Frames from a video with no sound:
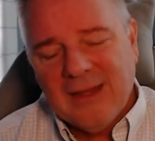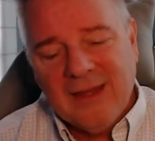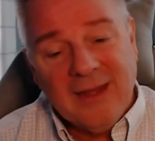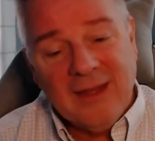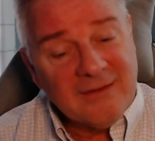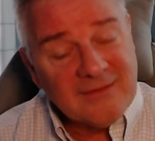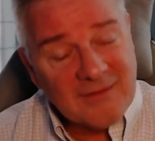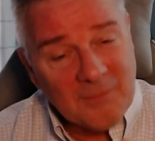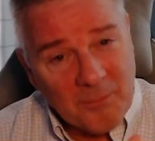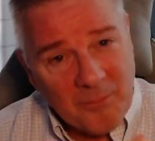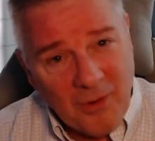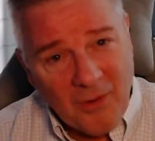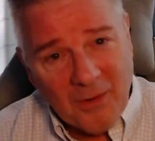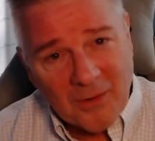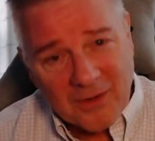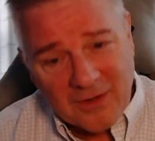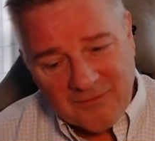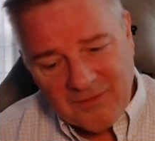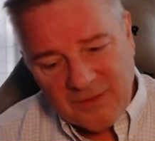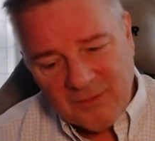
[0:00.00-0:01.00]
It's a
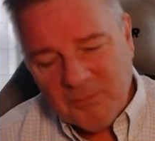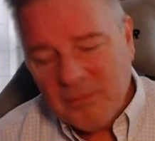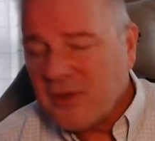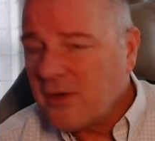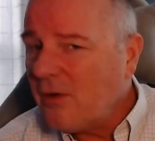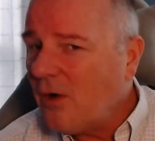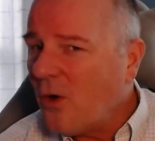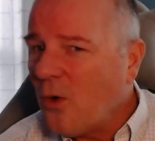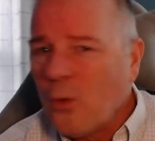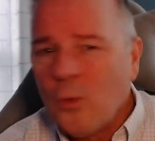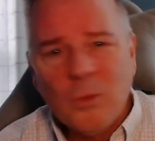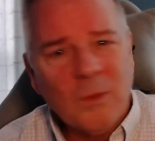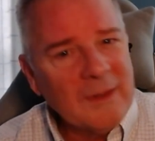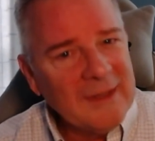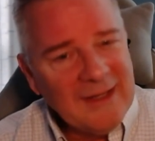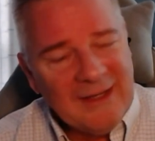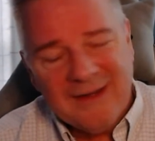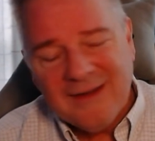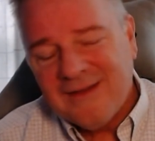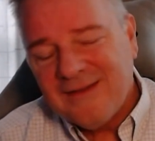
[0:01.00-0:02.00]
part of it, but
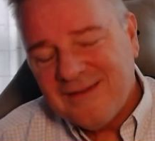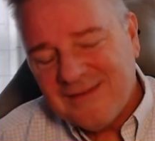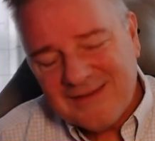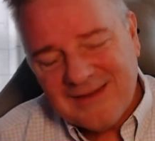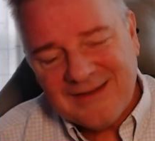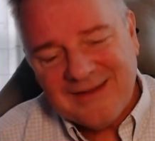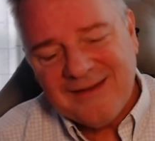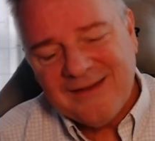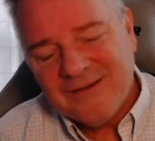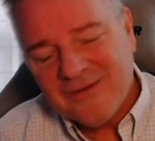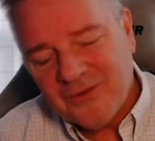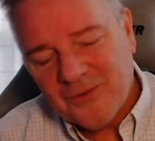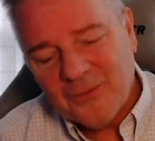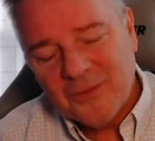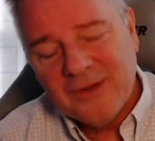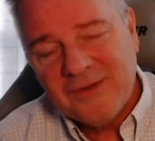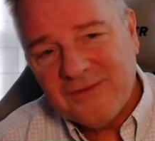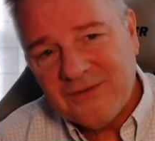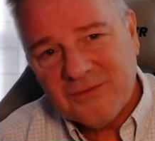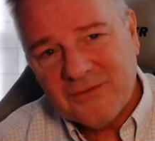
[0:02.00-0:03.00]
only in as that it
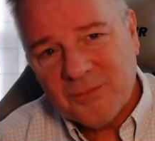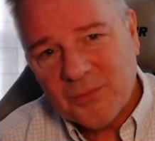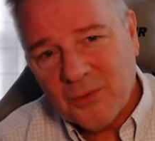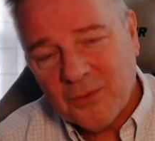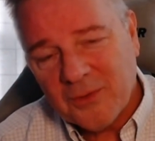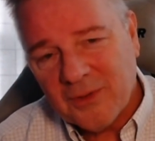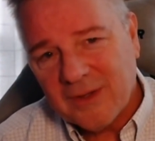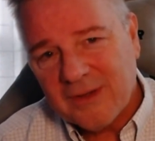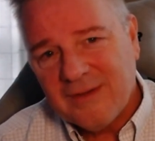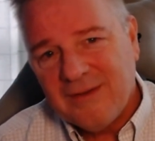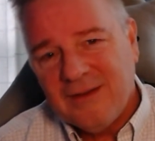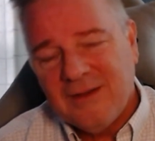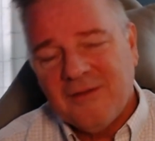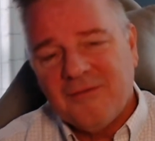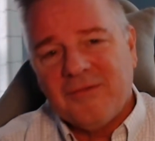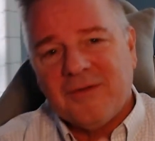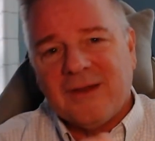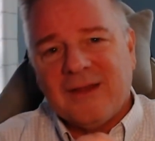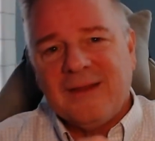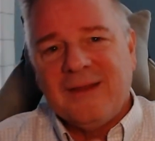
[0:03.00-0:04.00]
increases
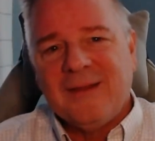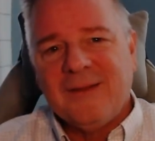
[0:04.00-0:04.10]
productivity.